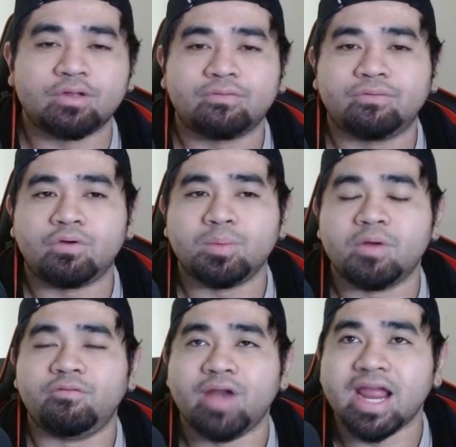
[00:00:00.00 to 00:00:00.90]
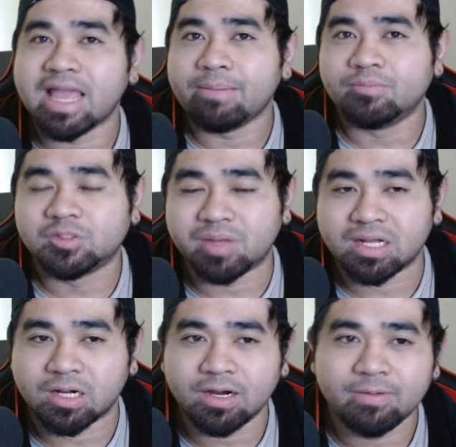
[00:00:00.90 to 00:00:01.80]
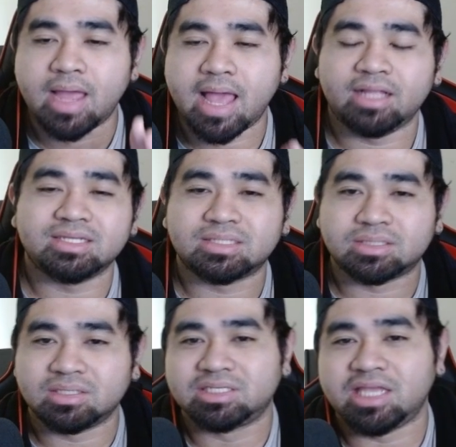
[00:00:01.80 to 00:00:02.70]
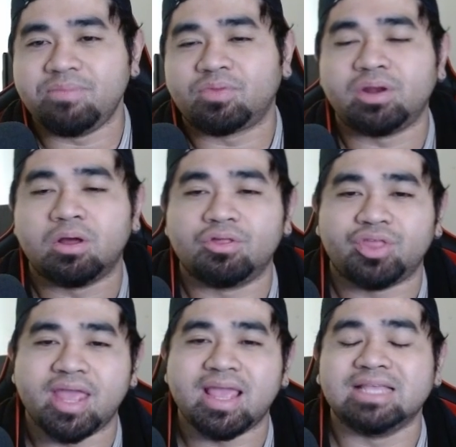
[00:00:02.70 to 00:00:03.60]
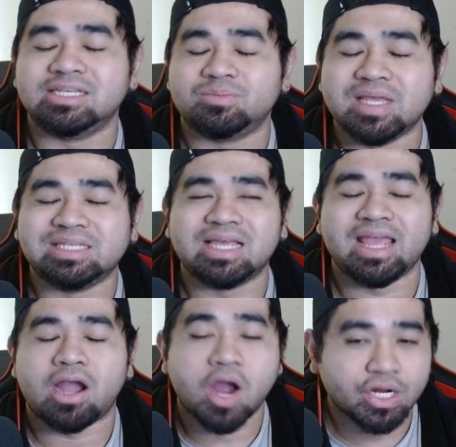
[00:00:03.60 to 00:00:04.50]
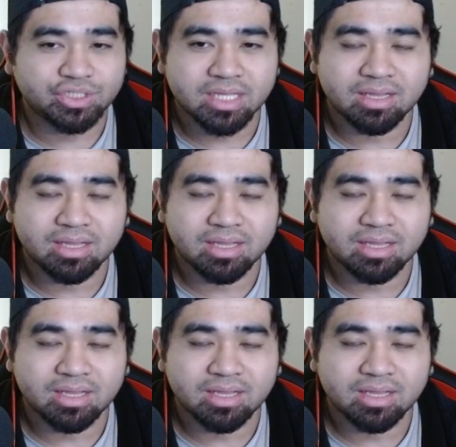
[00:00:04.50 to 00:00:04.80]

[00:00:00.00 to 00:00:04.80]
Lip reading: form of rank up spell card. I'll just skim through the whole thing. It's just basically Argent